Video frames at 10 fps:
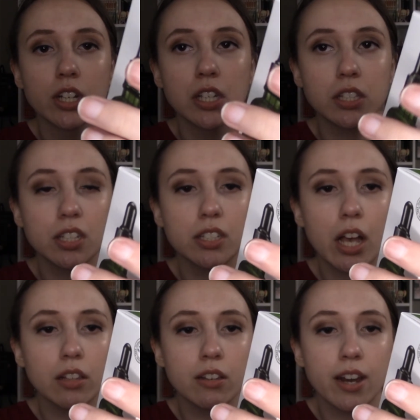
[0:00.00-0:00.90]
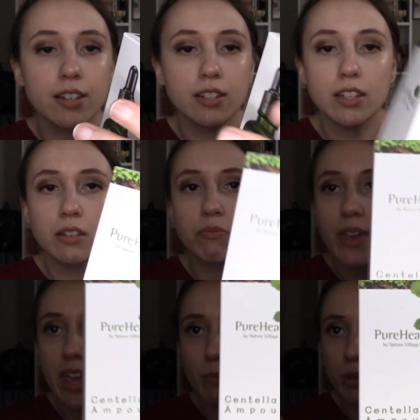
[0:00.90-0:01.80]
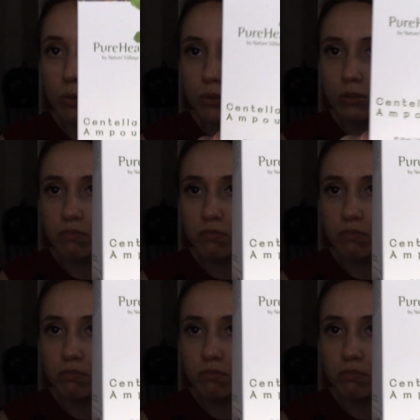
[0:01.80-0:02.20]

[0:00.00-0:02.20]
Centella 90 Ampoule.